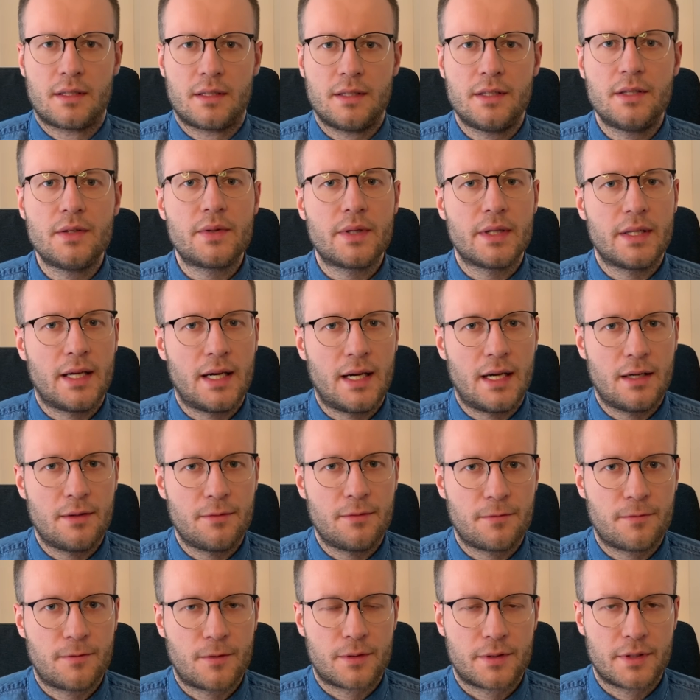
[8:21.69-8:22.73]
You can have,
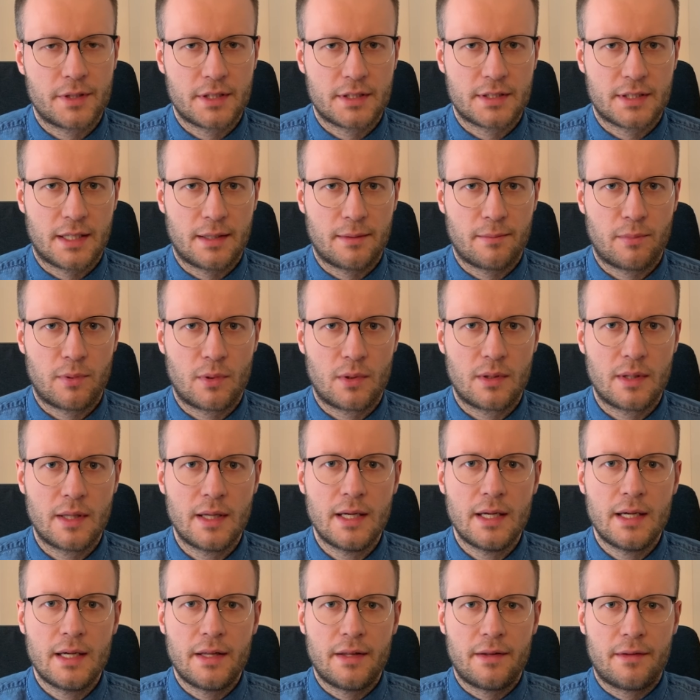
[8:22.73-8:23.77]
for example,
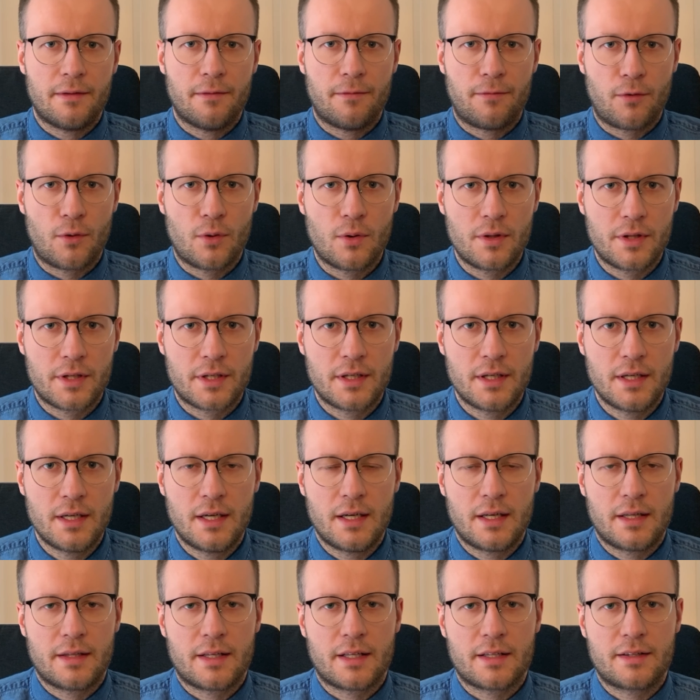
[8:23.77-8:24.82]
the folder
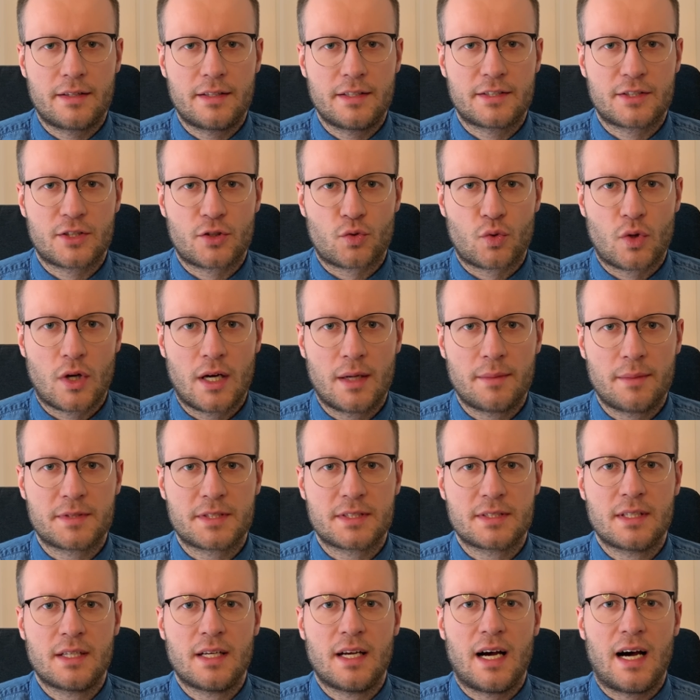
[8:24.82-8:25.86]
that
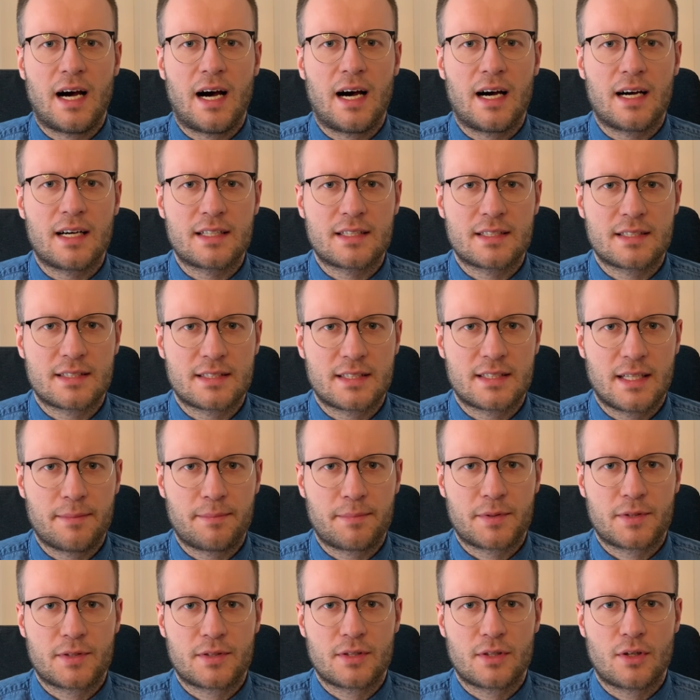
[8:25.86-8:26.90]
describes
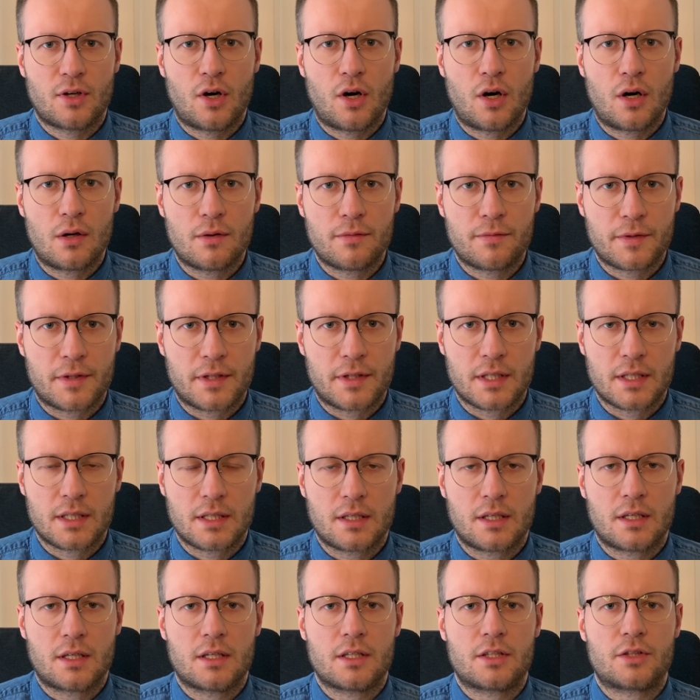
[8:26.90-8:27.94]
accept offer,
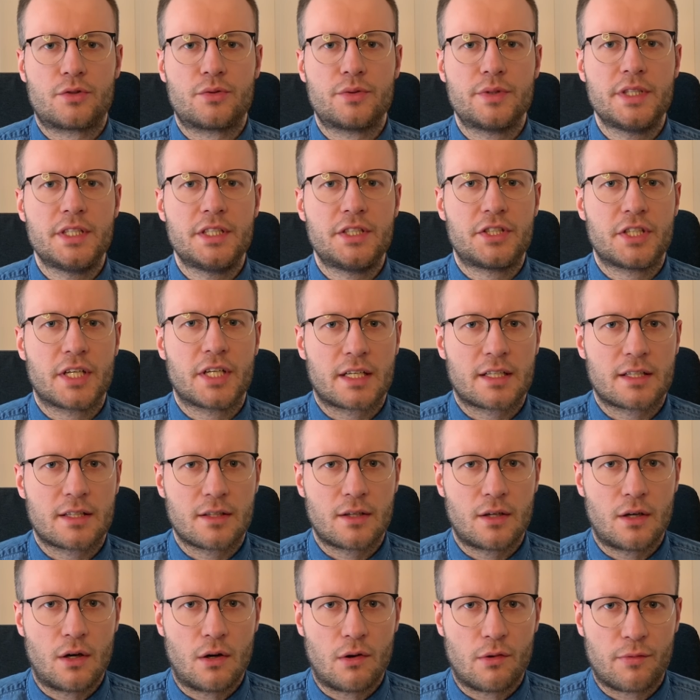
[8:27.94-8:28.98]
reject
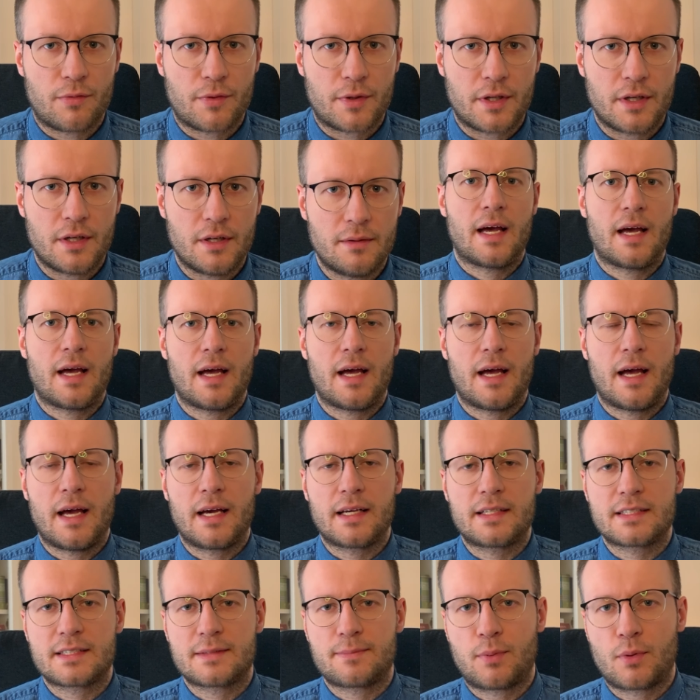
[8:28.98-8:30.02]
offer,
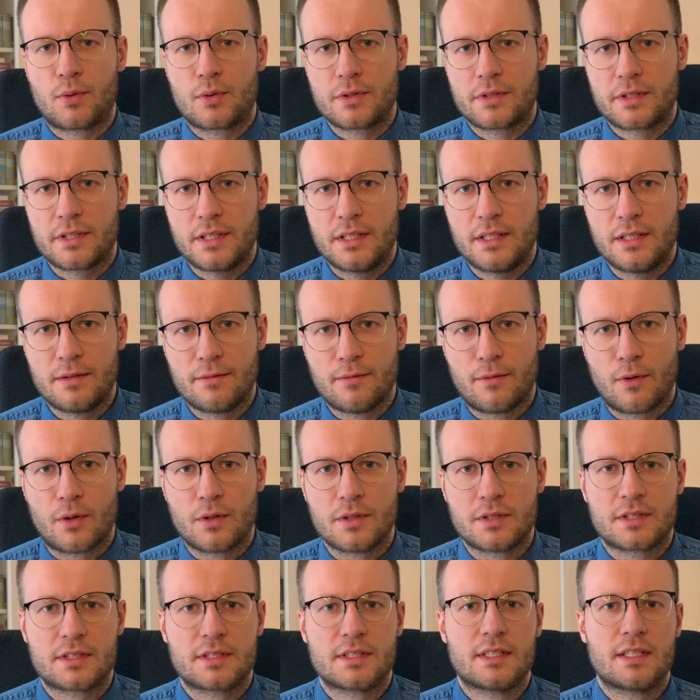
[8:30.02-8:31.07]
export
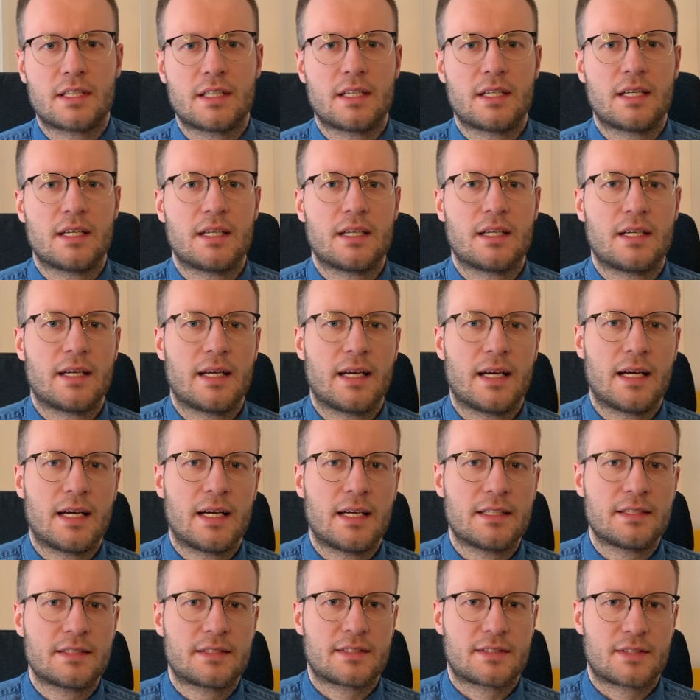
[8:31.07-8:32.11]
invoice,
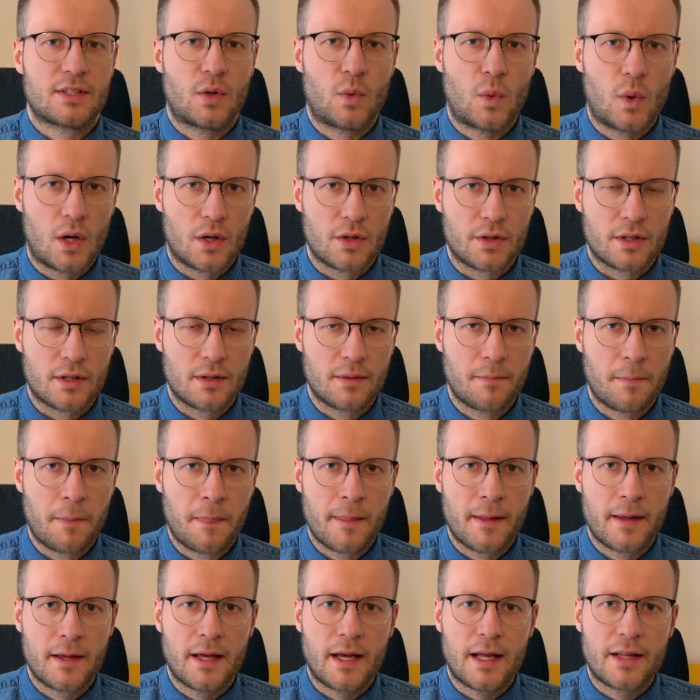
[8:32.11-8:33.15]
and so on.
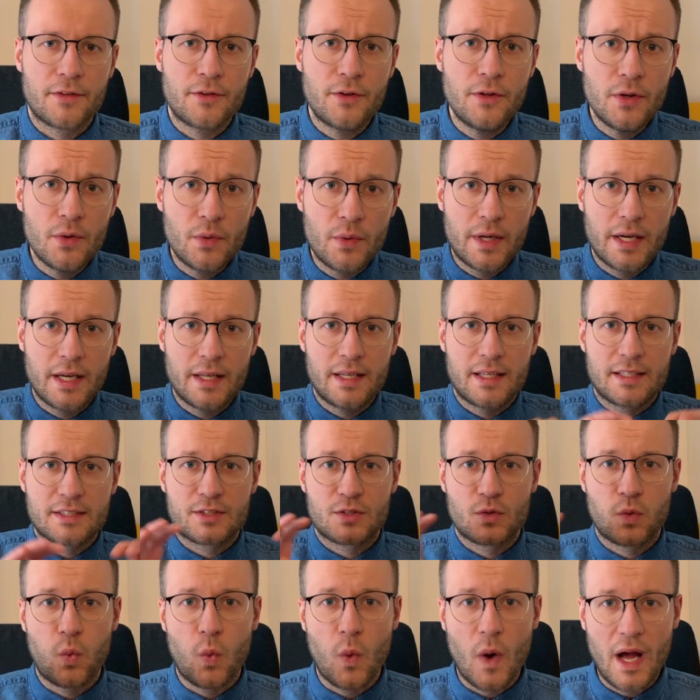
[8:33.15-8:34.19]
And you can
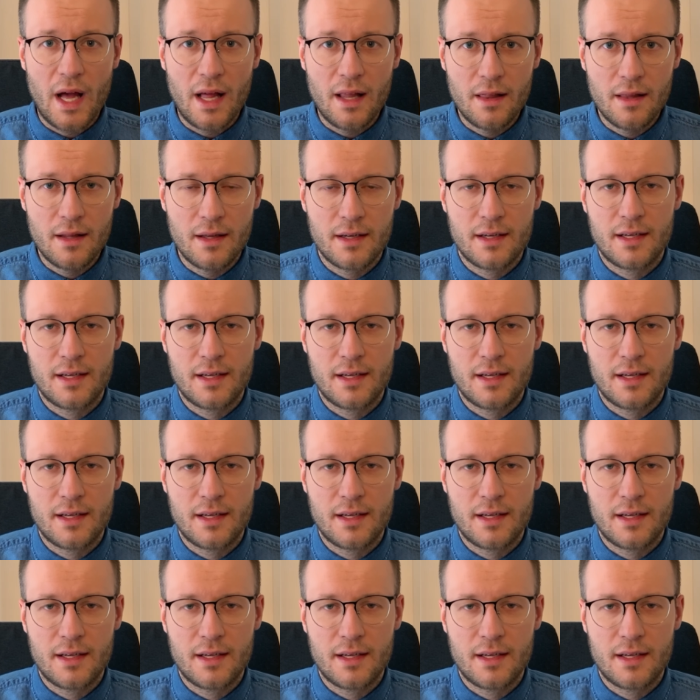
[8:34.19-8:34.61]
as well